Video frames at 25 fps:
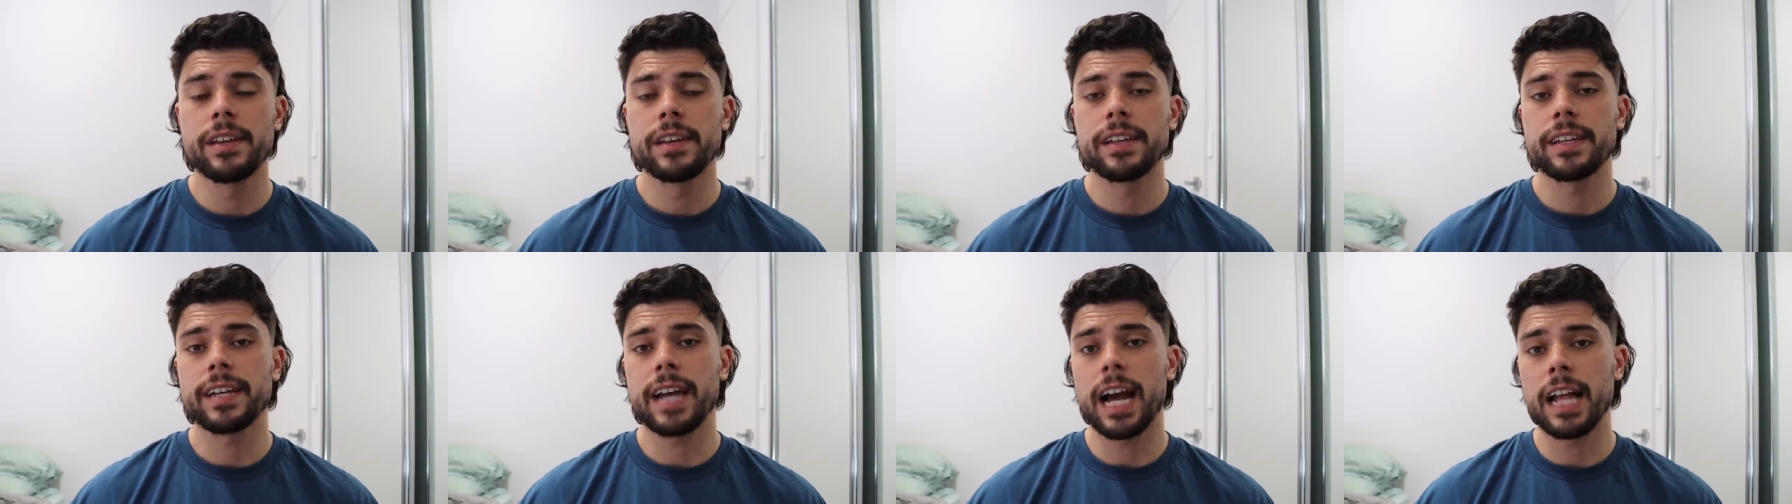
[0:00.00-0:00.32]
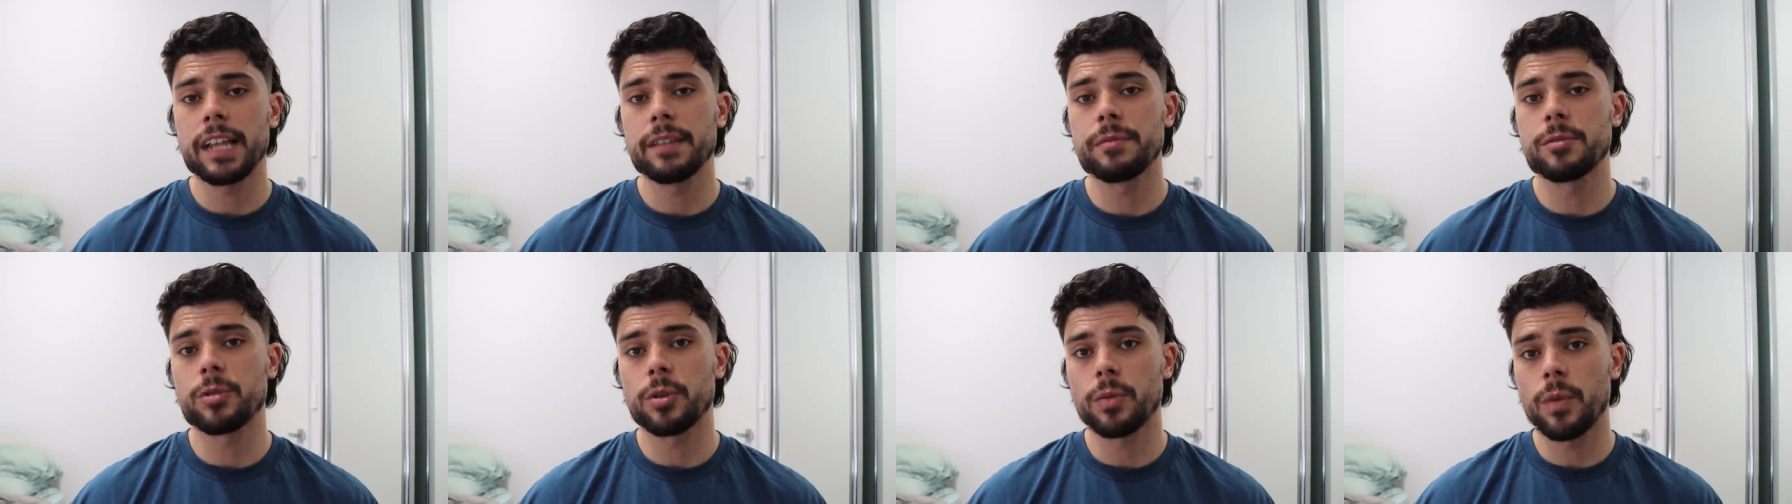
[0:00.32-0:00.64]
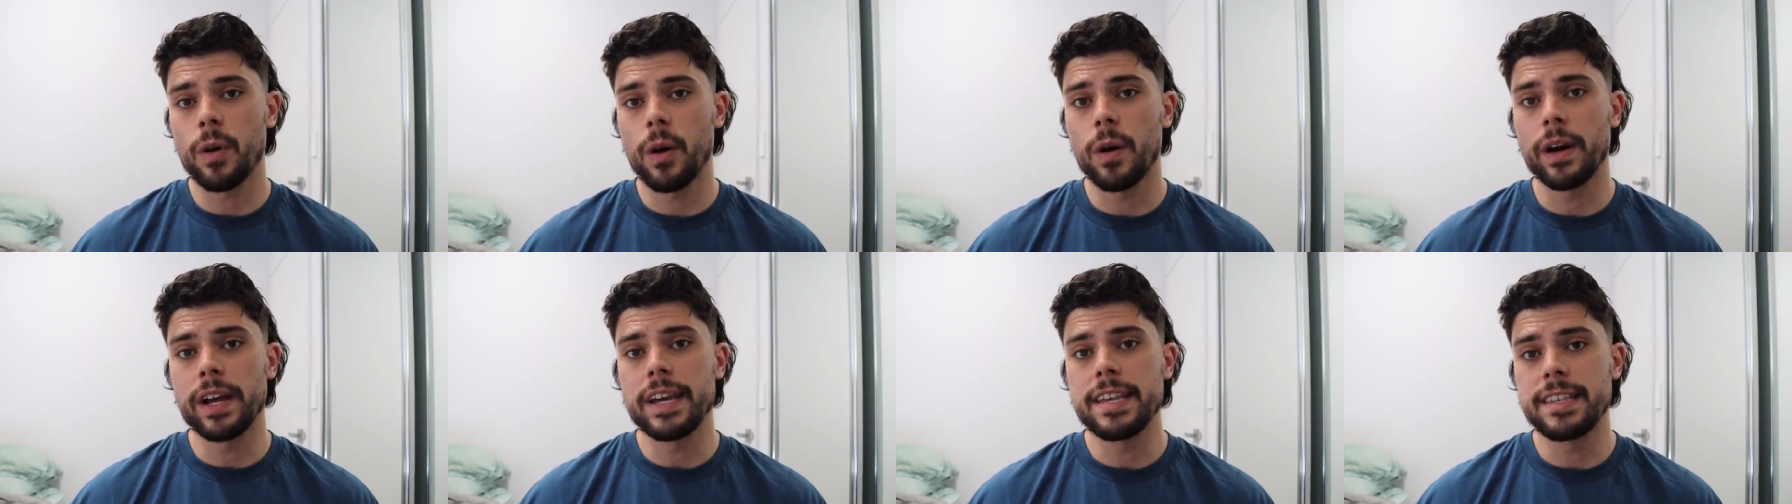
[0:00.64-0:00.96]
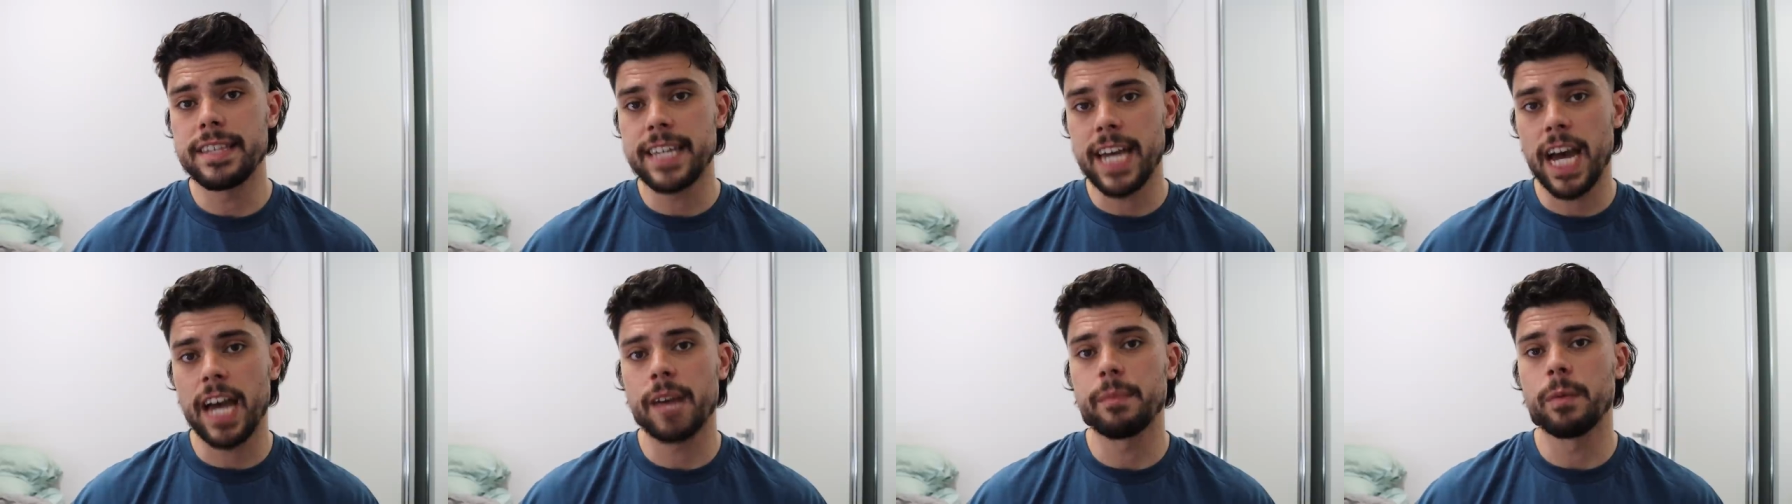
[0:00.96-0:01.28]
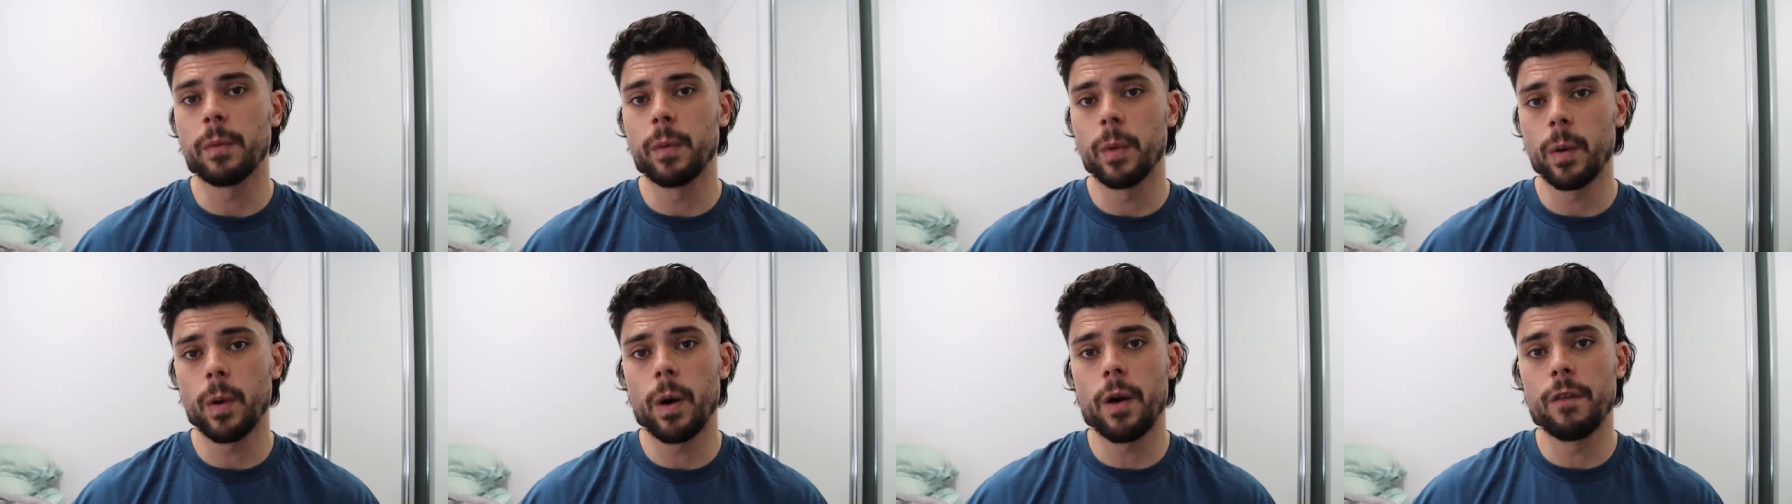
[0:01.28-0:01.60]
Caleb Serong is
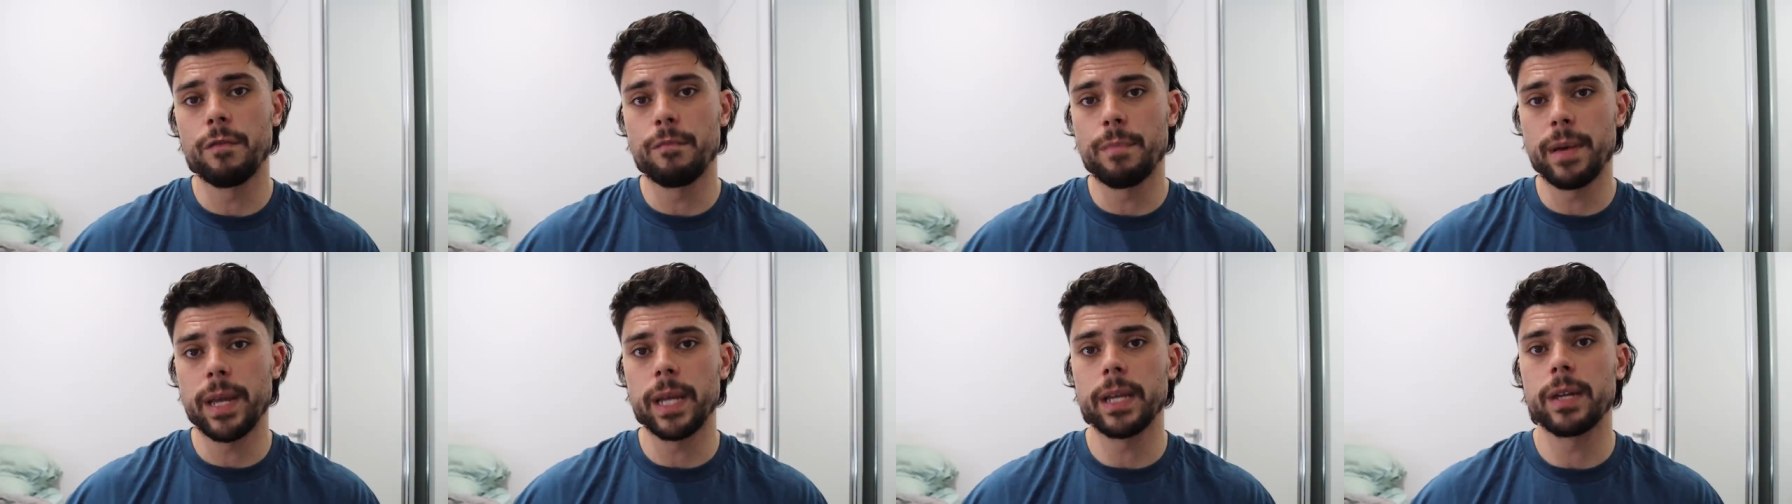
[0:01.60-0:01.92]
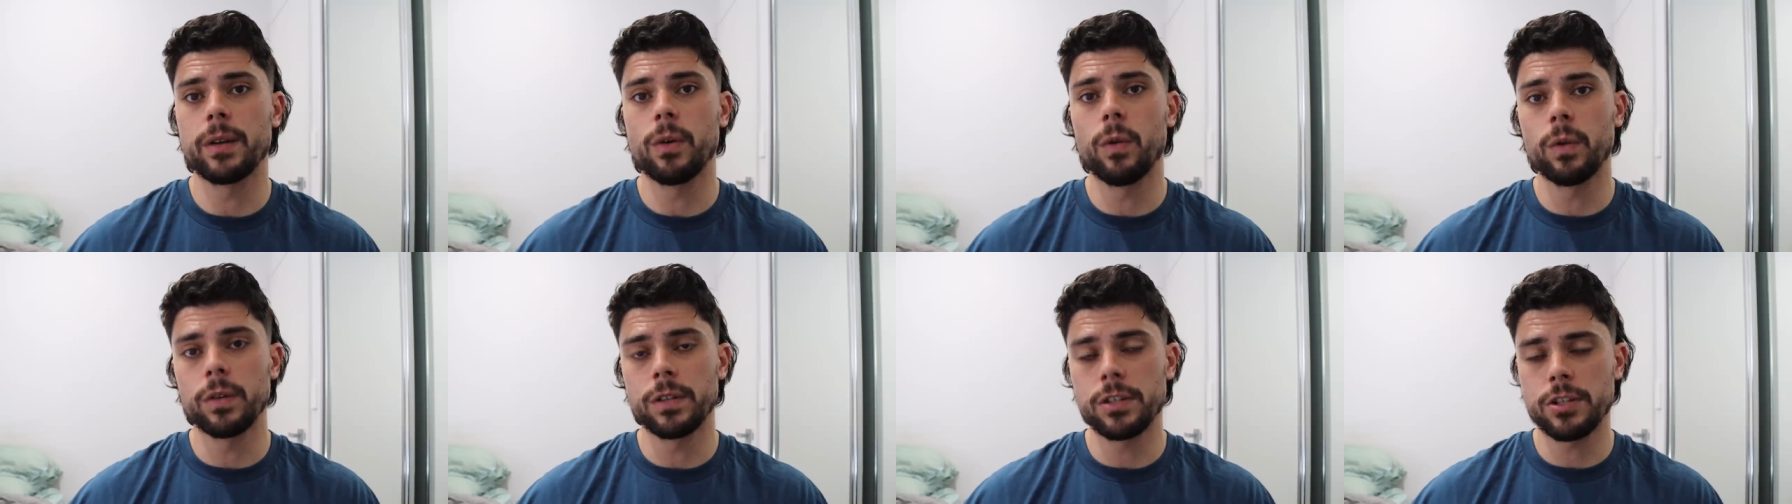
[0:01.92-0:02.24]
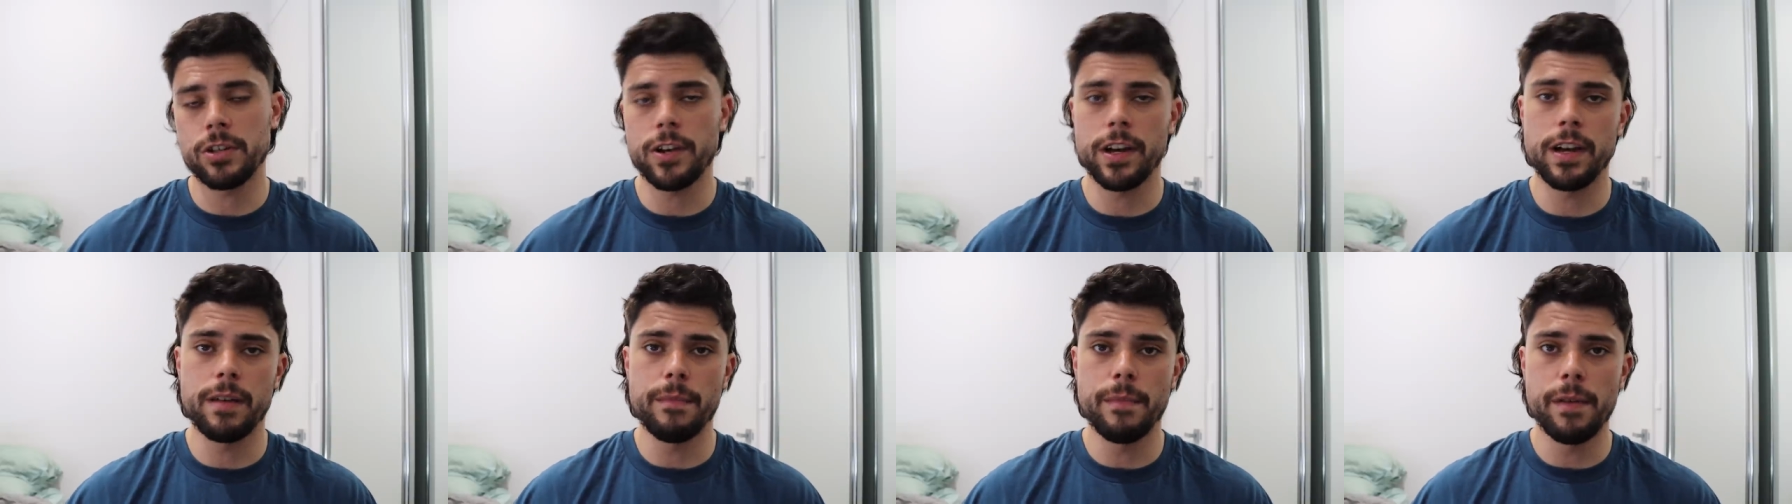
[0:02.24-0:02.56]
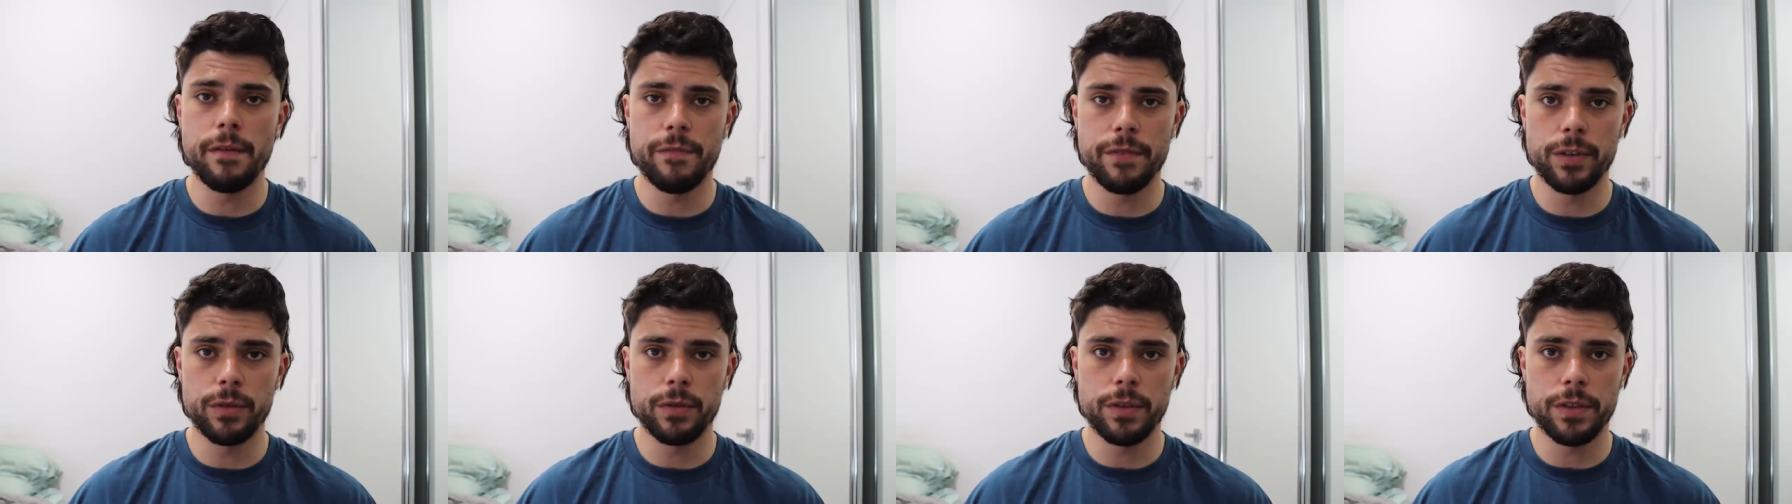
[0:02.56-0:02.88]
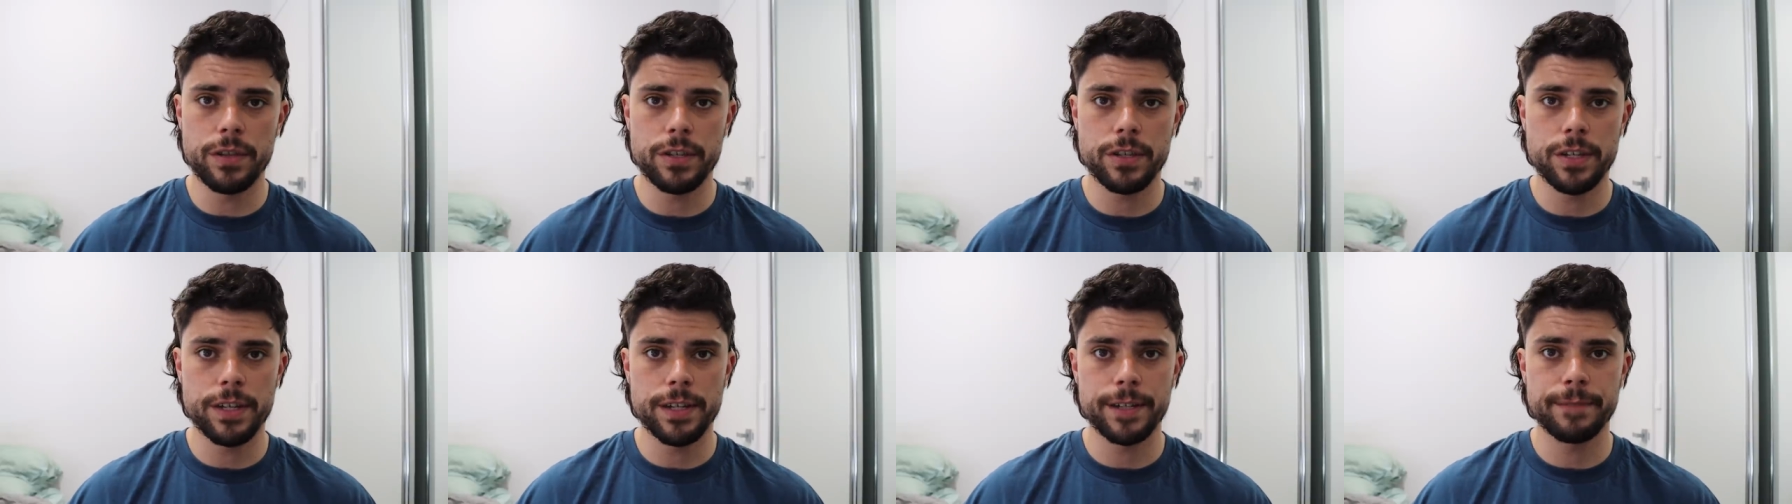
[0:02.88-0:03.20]
capable of being an All Australian midfielder
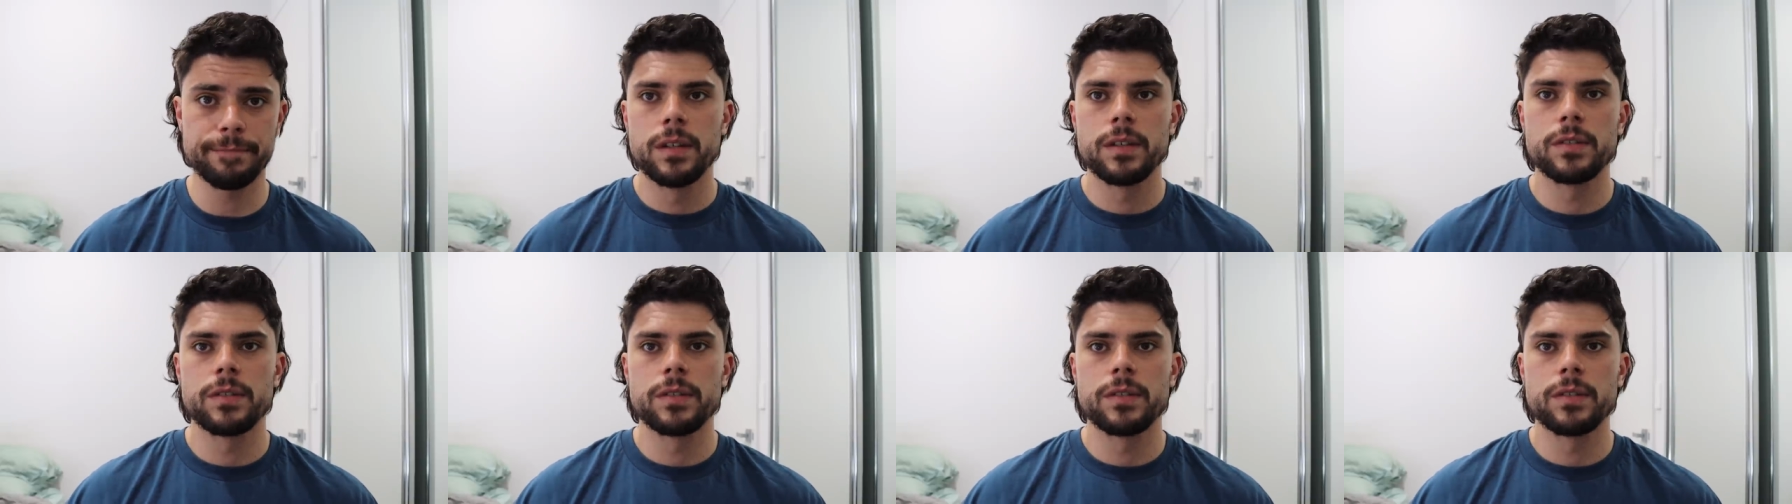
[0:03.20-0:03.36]
this year.